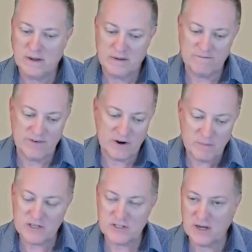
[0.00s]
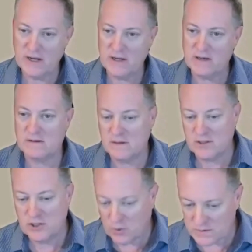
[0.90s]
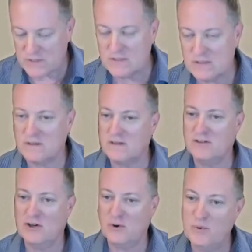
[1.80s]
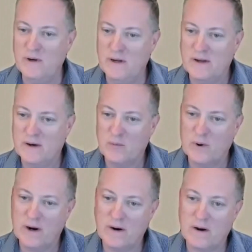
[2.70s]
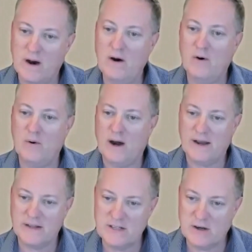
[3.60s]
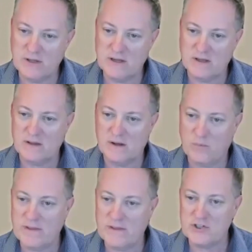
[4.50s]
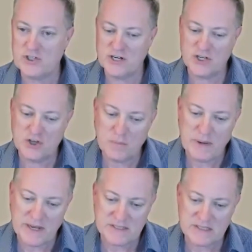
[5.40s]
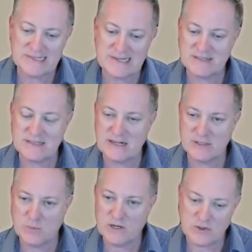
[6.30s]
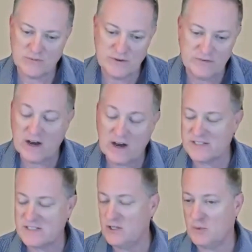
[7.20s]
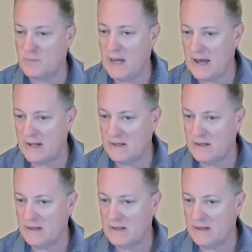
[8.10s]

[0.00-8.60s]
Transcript: very much like adults do, where, oh, I can tell that the weather's changing. Your pets can sense that as well. So if you've got a senior pet